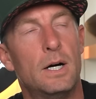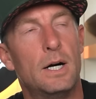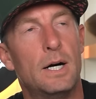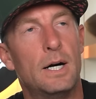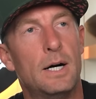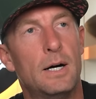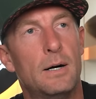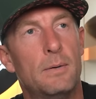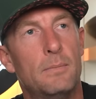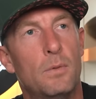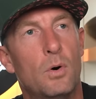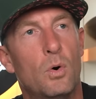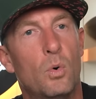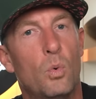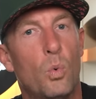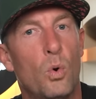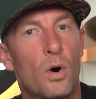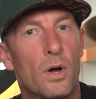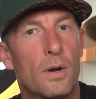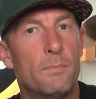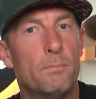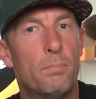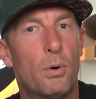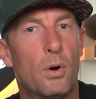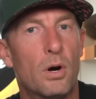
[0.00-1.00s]
um,
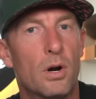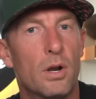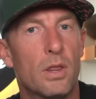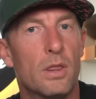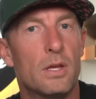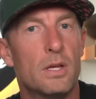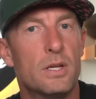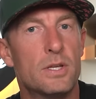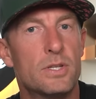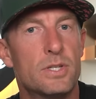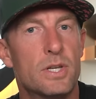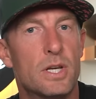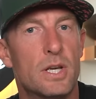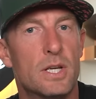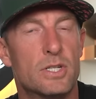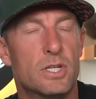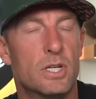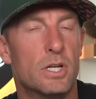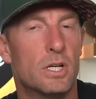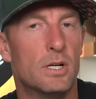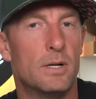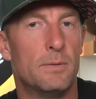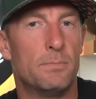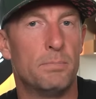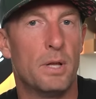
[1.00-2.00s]
one part of this is
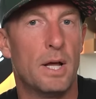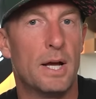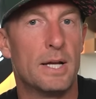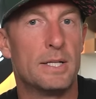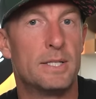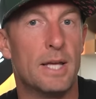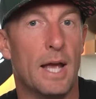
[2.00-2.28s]
gonna apply